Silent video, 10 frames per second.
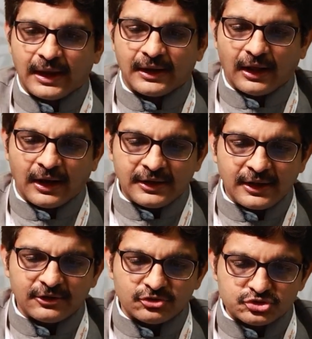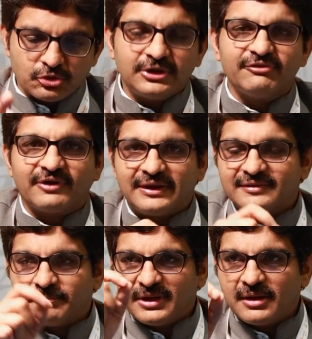And under 25,
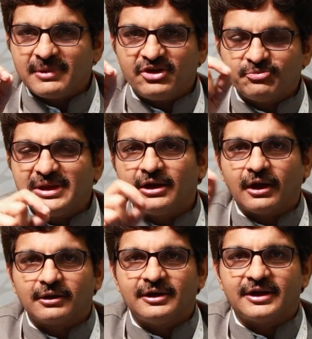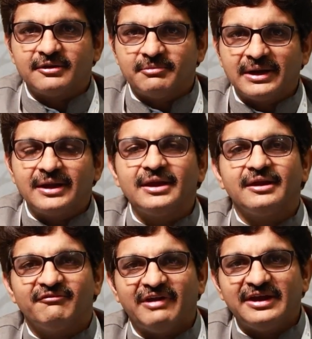the BMI is being calculated by
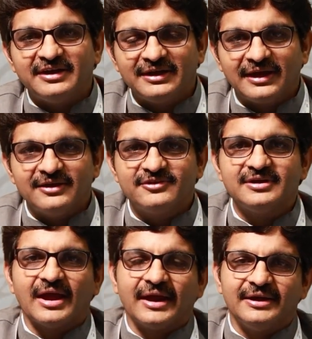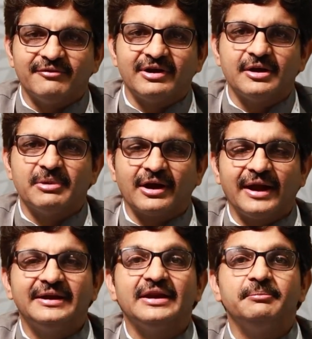weight in kg and divided by
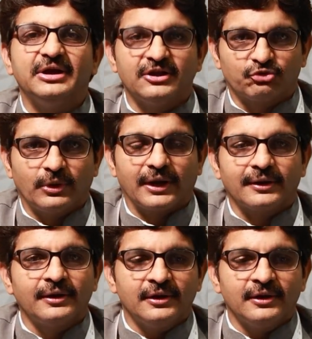height in meter square.